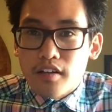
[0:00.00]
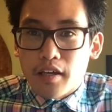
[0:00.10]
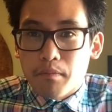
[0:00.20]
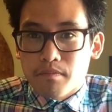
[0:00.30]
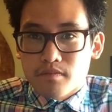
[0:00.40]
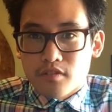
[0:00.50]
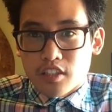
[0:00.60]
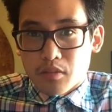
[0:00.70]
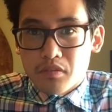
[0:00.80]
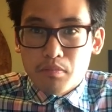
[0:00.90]
like
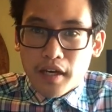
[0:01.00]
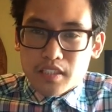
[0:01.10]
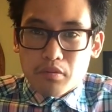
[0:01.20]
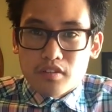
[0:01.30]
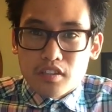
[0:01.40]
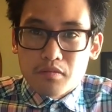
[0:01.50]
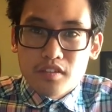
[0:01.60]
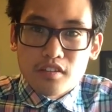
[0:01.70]
teams, basketball teams.